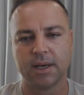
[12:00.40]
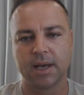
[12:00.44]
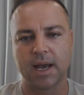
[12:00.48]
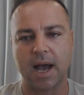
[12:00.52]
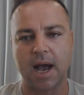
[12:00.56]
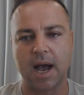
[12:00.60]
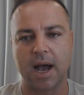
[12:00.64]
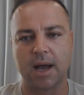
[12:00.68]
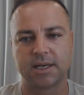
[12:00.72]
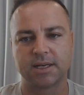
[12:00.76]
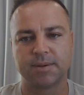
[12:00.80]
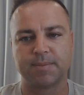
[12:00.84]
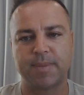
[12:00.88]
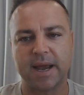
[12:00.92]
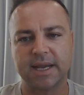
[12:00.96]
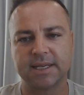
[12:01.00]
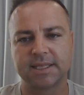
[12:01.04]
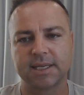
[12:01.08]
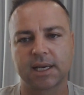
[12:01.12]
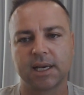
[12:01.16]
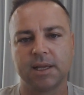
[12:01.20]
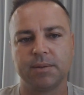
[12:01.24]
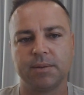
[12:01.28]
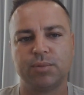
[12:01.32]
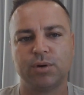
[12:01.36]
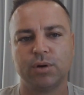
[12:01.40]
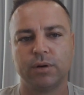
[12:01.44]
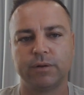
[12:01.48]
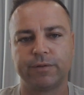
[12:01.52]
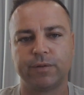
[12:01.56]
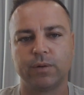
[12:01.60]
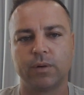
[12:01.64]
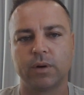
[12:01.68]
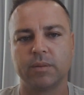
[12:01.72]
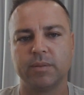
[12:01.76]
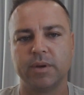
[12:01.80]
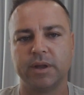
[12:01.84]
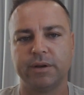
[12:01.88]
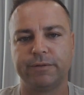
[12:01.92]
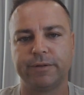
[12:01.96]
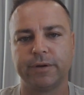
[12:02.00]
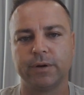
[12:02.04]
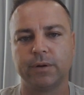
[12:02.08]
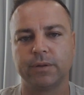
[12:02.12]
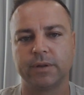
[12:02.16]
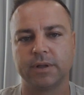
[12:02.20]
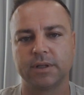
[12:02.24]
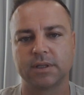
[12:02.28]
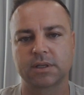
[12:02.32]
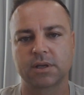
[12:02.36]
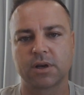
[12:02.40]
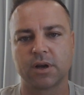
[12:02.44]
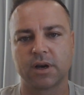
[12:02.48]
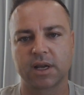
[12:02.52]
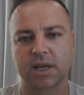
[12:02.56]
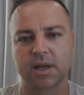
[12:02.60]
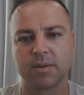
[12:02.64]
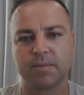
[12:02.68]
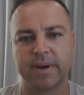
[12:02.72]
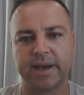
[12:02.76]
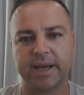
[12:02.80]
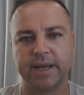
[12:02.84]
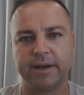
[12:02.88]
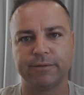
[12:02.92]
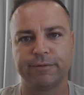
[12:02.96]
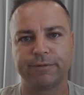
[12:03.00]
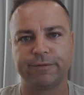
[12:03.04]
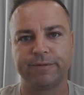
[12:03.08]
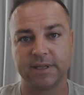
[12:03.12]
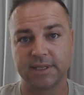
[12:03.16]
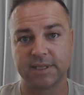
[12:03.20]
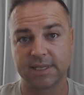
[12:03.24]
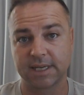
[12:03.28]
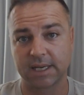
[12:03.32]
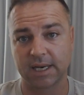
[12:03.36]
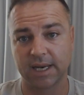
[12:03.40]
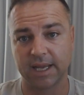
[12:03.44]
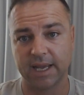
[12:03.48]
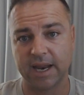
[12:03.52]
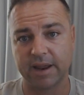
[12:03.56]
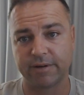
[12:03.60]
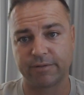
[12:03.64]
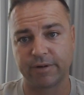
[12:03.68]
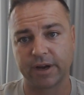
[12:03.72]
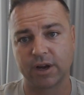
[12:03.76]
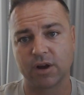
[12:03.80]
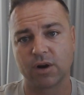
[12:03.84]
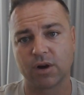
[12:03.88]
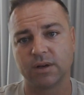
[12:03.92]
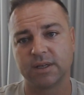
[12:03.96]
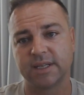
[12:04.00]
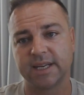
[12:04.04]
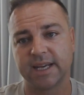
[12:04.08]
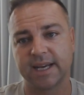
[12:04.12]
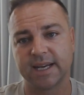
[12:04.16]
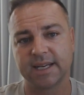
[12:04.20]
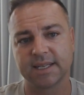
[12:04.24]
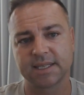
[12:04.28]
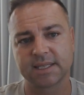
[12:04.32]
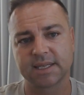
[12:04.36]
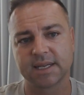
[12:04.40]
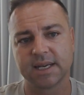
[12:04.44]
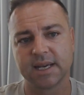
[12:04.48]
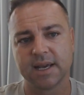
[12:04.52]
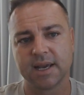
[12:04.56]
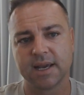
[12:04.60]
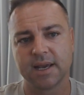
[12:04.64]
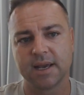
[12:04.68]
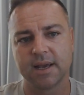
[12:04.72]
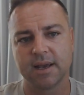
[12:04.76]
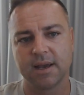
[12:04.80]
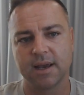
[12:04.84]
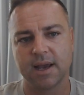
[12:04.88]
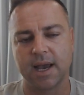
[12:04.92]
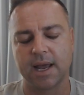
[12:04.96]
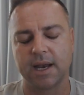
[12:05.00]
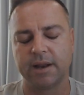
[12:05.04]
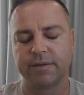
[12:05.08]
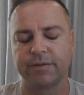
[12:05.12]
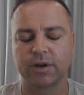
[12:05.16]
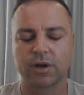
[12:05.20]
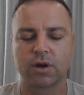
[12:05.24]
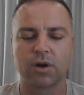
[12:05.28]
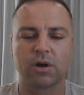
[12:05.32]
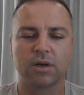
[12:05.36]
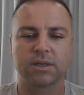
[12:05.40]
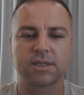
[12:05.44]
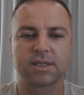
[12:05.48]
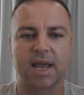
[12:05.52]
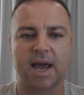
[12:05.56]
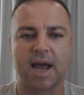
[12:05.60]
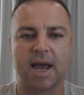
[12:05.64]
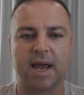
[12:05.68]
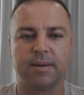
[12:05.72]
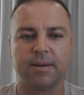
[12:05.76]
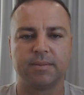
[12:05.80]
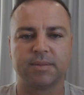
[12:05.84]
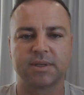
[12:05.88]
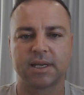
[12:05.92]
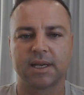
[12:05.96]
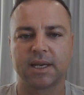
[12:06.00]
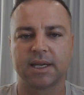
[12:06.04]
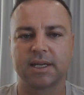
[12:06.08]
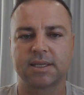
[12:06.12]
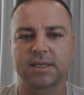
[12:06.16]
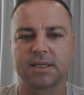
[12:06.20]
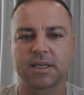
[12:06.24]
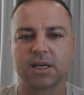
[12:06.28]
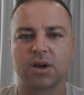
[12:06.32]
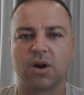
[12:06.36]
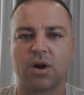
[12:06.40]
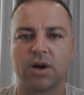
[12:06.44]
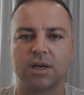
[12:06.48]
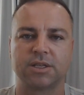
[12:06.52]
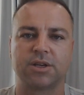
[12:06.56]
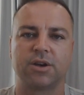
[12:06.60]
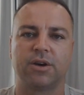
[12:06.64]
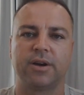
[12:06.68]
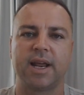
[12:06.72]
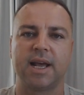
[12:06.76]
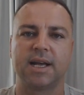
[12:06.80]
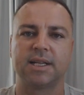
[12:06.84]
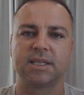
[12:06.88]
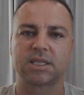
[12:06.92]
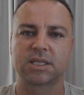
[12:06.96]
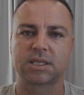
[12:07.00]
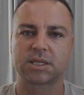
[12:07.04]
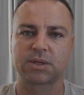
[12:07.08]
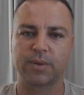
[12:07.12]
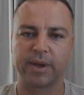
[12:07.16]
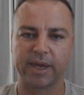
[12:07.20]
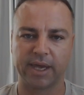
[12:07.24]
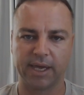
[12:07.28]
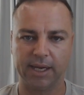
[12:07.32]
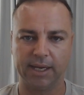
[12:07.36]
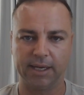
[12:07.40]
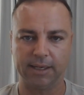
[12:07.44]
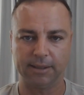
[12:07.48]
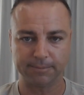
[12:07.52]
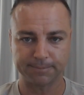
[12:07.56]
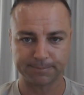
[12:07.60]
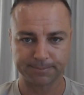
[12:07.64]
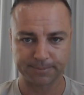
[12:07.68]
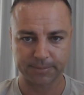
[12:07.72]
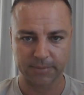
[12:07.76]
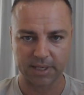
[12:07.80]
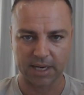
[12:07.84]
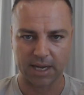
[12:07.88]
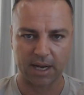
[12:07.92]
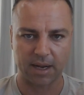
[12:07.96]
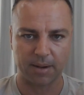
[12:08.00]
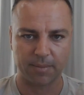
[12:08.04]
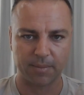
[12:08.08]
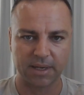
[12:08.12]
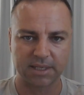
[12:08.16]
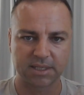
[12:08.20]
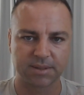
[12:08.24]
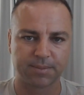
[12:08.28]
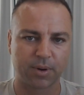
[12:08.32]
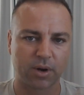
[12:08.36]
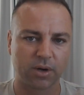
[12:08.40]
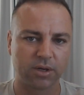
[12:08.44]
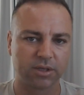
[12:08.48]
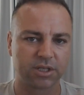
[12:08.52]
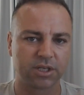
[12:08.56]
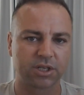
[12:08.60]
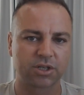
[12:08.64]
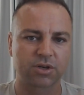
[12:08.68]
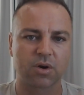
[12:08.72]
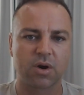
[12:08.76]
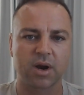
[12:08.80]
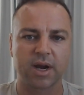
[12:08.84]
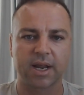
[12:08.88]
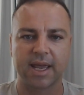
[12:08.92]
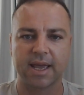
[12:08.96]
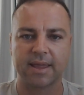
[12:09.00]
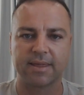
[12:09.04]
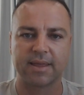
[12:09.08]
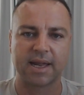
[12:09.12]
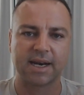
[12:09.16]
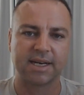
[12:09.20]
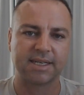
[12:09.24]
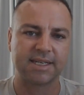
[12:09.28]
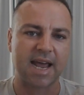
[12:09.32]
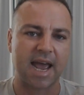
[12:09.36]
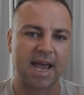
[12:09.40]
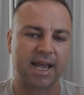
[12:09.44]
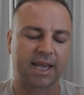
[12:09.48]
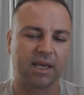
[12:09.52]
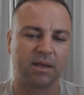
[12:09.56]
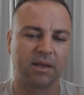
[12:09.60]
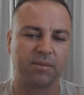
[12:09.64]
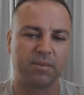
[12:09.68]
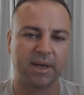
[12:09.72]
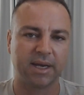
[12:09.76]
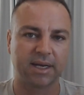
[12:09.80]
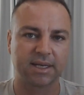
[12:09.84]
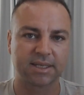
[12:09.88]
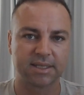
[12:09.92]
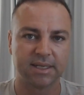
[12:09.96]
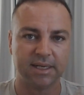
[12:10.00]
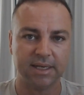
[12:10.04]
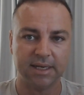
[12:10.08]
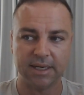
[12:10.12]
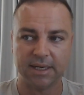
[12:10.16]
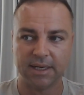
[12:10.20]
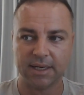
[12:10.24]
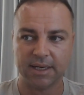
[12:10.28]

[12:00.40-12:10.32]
to basically put forward a midfield that's going to compete physically in every contest. And if it costs games, at least the guys go down swinging, as opposed to trying to get that attacking mix.